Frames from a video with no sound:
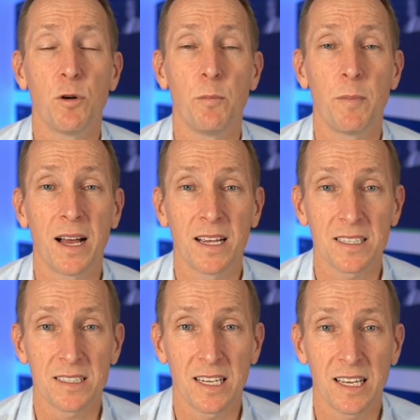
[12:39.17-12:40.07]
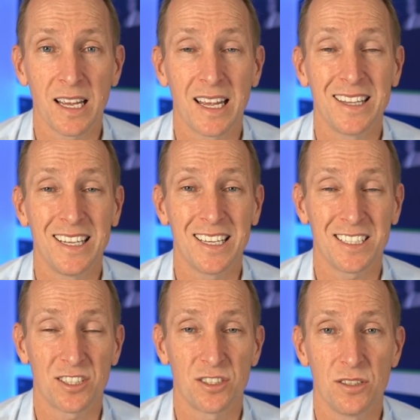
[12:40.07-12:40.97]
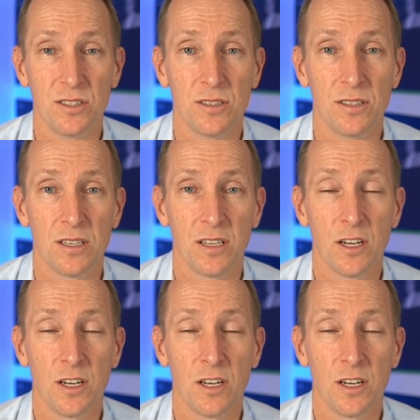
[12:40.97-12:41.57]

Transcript: master the external.